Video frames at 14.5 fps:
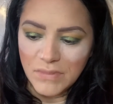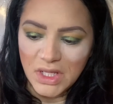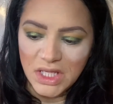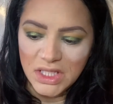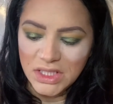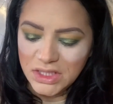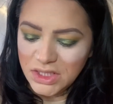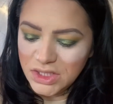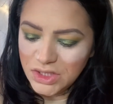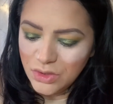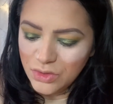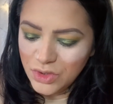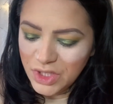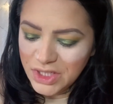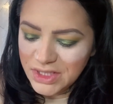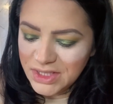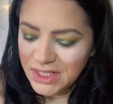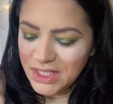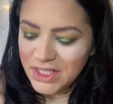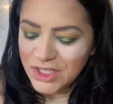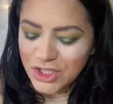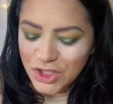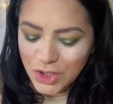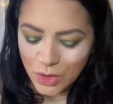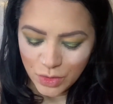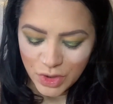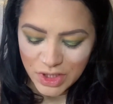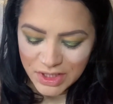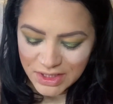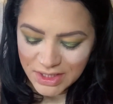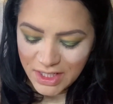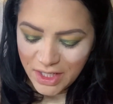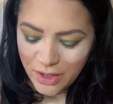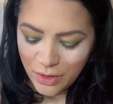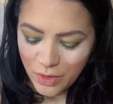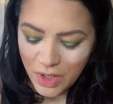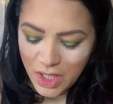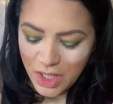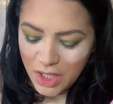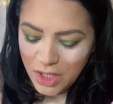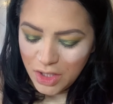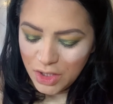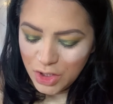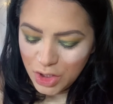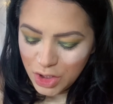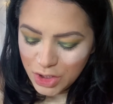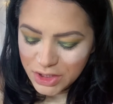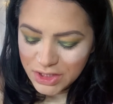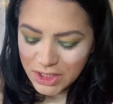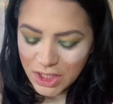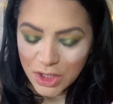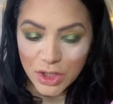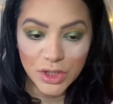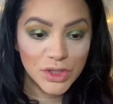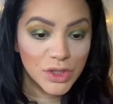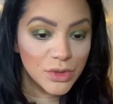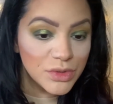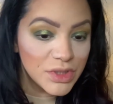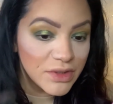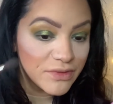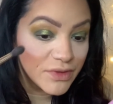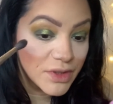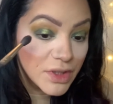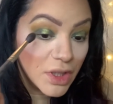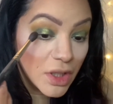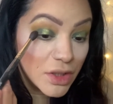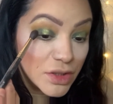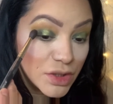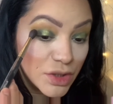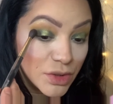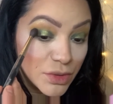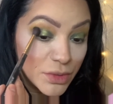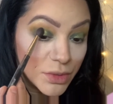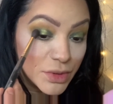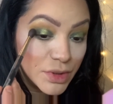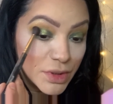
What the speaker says: This is so crazy. It's so crazy how looks can look so different on you